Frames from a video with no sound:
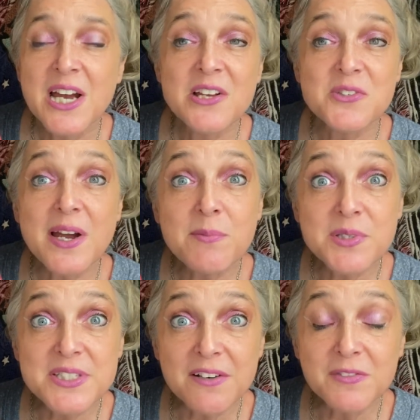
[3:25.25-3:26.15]
So I will
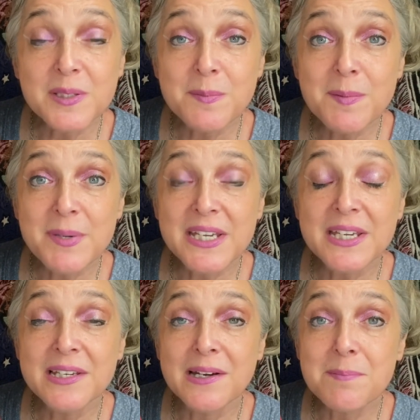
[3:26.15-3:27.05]
definitely be
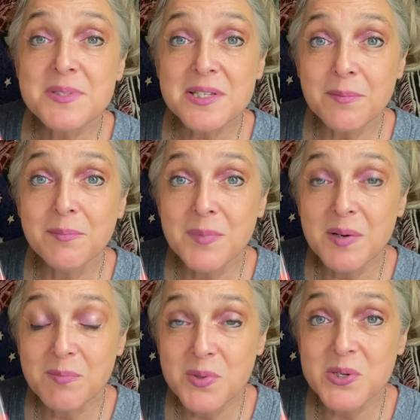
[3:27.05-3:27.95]
picking up some
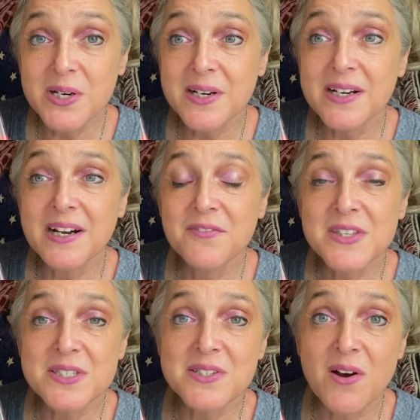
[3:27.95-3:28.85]
more of
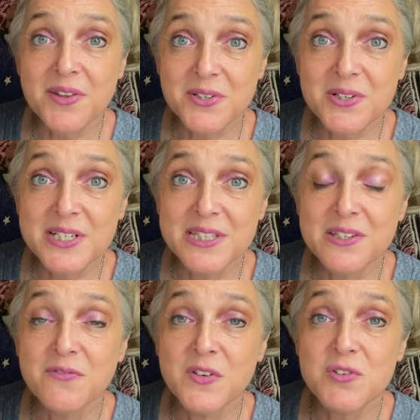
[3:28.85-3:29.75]
this author in the
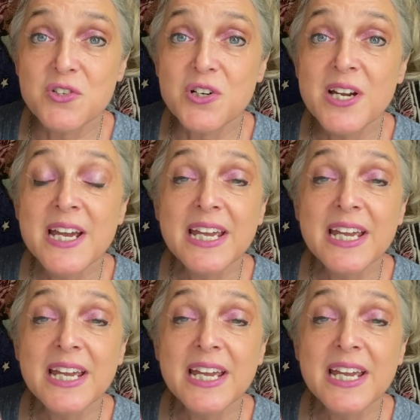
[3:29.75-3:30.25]
future.